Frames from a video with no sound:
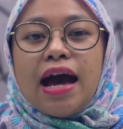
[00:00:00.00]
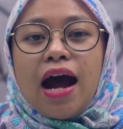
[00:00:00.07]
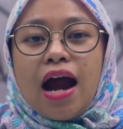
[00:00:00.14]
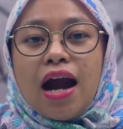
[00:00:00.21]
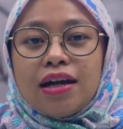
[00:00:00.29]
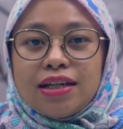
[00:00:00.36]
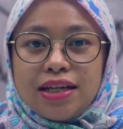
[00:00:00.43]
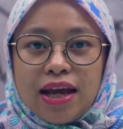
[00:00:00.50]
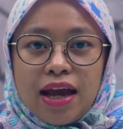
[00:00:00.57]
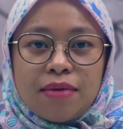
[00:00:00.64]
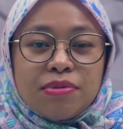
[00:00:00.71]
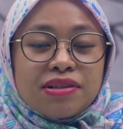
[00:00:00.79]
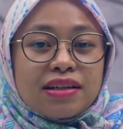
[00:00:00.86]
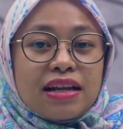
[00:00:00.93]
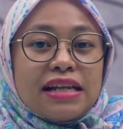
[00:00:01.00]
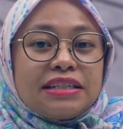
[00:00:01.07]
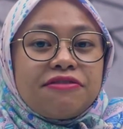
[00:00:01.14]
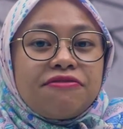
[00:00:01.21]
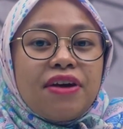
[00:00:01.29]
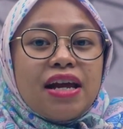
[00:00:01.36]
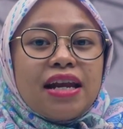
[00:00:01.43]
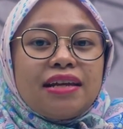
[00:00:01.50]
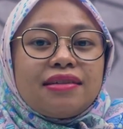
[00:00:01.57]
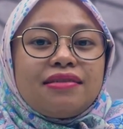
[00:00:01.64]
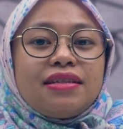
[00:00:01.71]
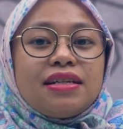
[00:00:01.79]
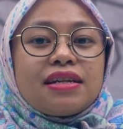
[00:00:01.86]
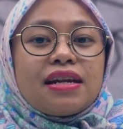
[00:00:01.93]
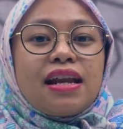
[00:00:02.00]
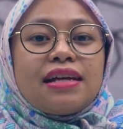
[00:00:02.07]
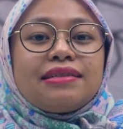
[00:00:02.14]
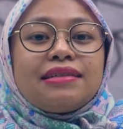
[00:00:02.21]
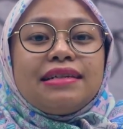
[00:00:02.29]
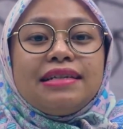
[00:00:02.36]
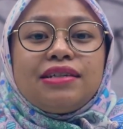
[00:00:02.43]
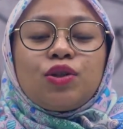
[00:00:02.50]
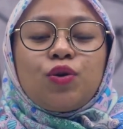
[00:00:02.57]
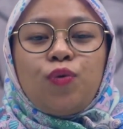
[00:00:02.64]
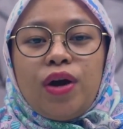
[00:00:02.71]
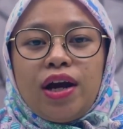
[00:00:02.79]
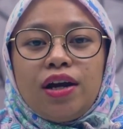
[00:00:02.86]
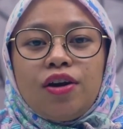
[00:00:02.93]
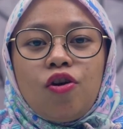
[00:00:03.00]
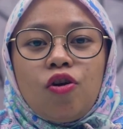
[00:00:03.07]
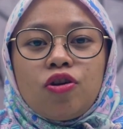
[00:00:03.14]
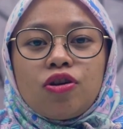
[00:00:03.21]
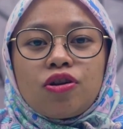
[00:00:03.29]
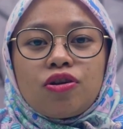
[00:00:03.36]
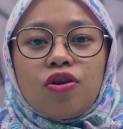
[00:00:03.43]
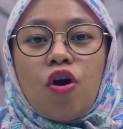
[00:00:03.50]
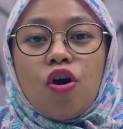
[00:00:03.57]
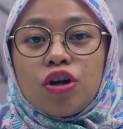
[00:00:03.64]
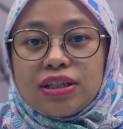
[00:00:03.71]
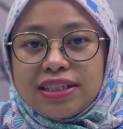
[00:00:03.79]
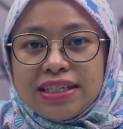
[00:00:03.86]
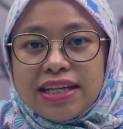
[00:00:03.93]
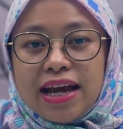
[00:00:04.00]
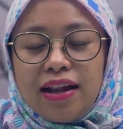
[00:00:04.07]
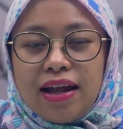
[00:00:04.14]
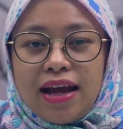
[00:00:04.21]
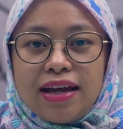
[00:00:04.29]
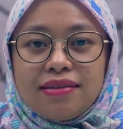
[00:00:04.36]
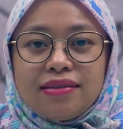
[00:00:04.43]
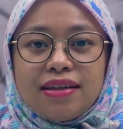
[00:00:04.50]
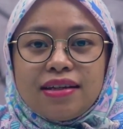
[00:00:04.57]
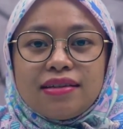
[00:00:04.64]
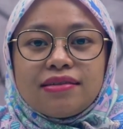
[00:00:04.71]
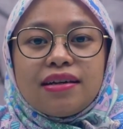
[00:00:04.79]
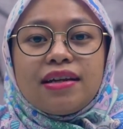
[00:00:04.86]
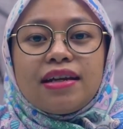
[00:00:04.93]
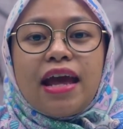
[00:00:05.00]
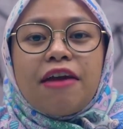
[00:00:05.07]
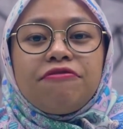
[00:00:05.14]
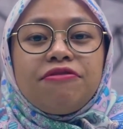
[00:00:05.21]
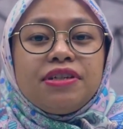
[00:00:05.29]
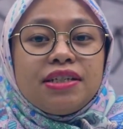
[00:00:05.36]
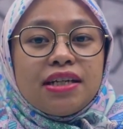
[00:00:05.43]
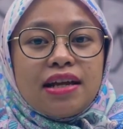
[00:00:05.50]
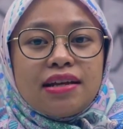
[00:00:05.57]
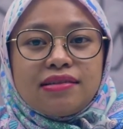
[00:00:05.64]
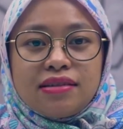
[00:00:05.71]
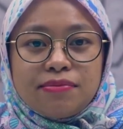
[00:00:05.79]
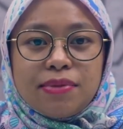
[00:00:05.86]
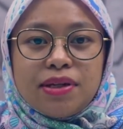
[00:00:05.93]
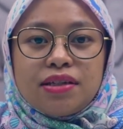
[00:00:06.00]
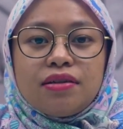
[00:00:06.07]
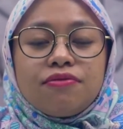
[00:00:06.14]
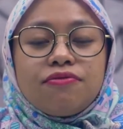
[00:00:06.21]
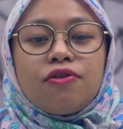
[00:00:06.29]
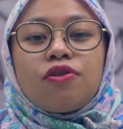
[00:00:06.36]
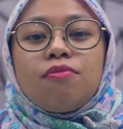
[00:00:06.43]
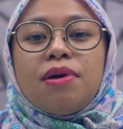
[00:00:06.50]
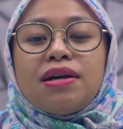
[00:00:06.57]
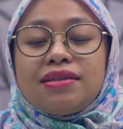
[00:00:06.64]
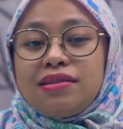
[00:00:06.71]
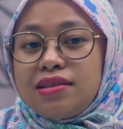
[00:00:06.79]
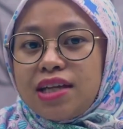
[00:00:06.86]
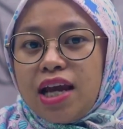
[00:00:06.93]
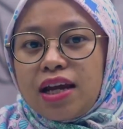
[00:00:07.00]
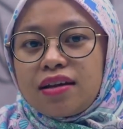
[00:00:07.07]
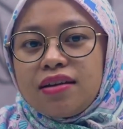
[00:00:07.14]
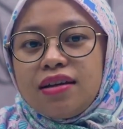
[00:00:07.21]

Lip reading: REM is classified as generalized least square or GLS. It is an efficient estimator for robustness check.